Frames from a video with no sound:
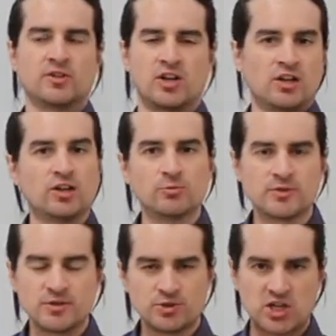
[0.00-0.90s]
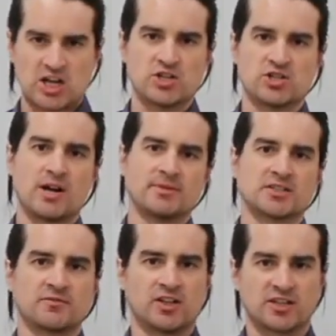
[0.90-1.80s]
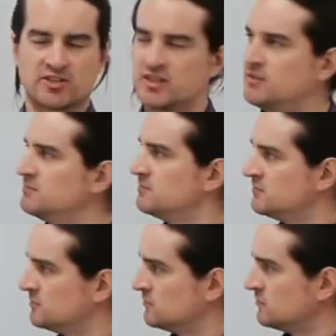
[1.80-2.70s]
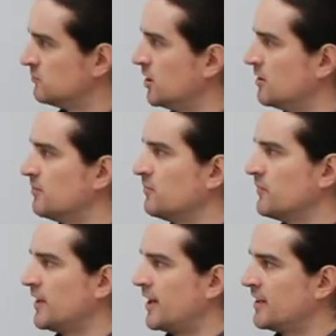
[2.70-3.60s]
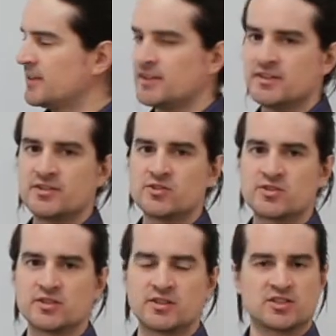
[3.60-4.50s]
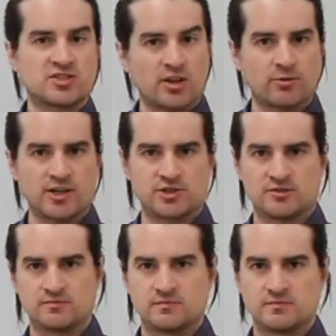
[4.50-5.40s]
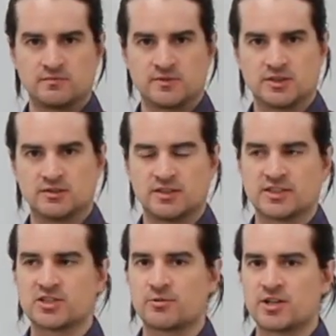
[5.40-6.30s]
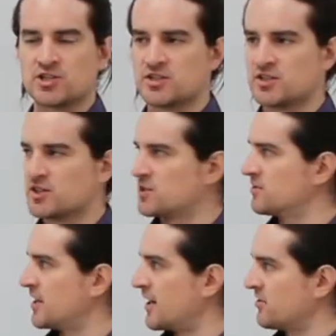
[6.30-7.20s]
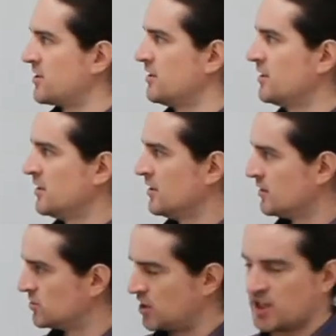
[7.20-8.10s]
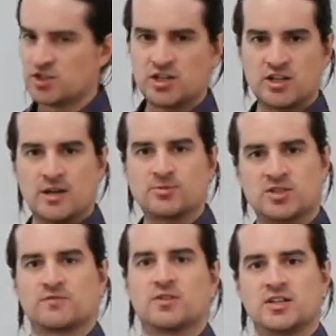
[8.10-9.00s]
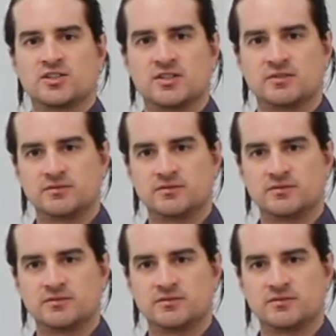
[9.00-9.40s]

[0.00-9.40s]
called when you change an object's velocity? Well, that is an acceleration. Right? Acceleration is exactly changing an object's velocity.